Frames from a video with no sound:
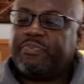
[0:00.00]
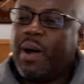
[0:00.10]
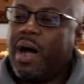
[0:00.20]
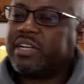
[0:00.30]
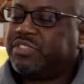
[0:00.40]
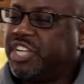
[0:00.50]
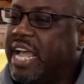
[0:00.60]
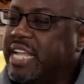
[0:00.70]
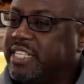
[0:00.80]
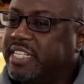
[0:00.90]
Part of
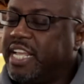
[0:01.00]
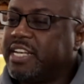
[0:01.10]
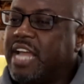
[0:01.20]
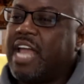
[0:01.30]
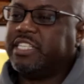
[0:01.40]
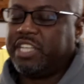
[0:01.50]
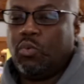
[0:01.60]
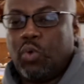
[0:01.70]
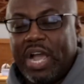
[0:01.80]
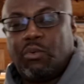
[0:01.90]
changing is
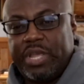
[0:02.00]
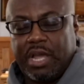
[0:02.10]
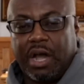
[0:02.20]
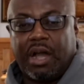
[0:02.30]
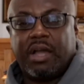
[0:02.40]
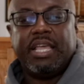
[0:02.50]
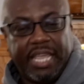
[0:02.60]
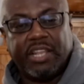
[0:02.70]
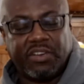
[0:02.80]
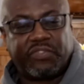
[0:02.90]
acknowledging where we are
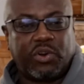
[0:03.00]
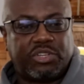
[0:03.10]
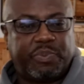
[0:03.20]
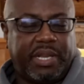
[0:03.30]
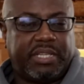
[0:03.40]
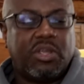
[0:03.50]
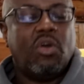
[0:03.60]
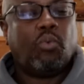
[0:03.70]
in the first place.